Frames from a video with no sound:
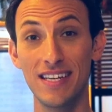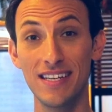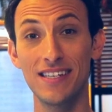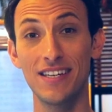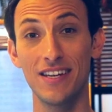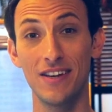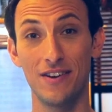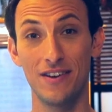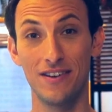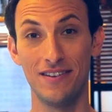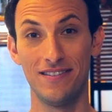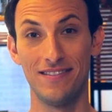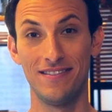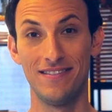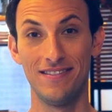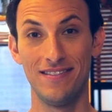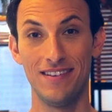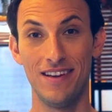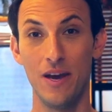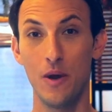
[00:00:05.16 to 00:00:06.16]
easier.
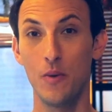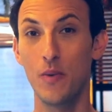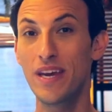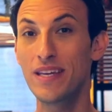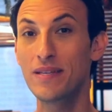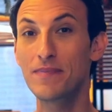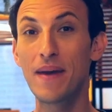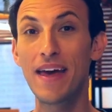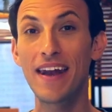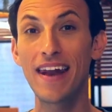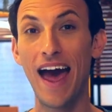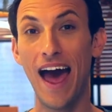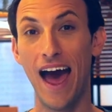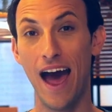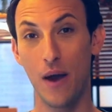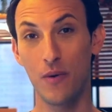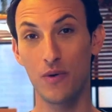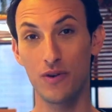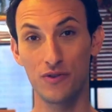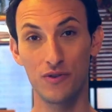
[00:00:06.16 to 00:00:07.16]
We spend
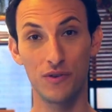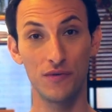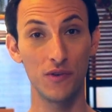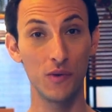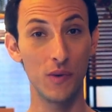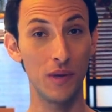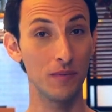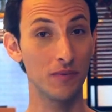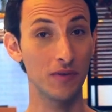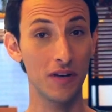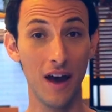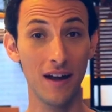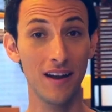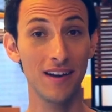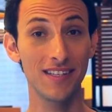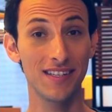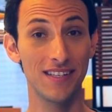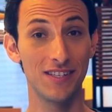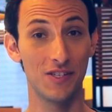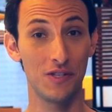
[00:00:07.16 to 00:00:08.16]
hours reviewing
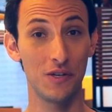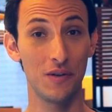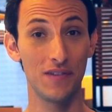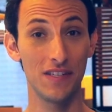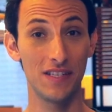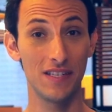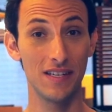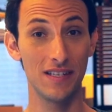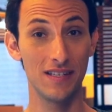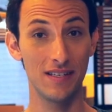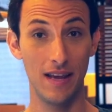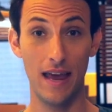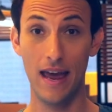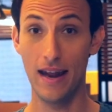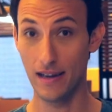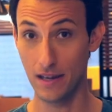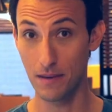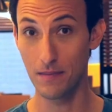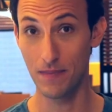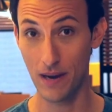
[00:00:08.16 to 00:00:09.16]
products and services
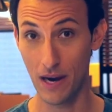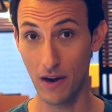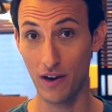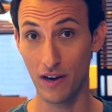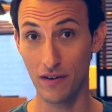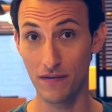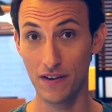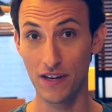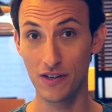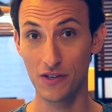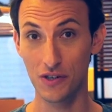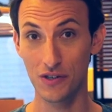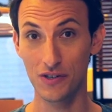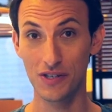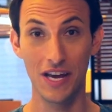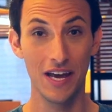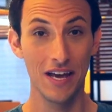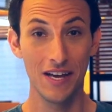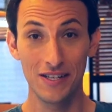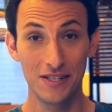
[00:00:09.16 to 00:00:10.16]
and comparing
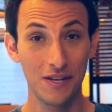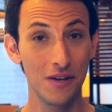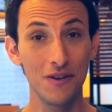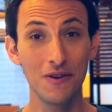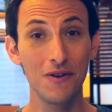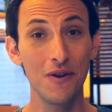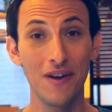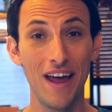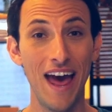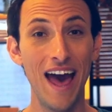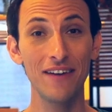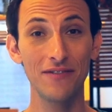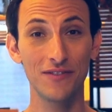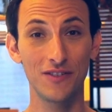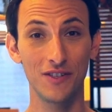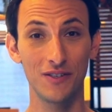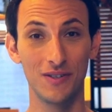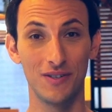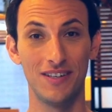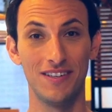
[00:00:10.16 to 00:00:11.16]
features so you don't have
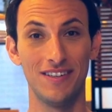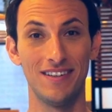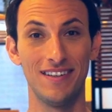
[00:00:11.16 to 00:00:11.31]
to.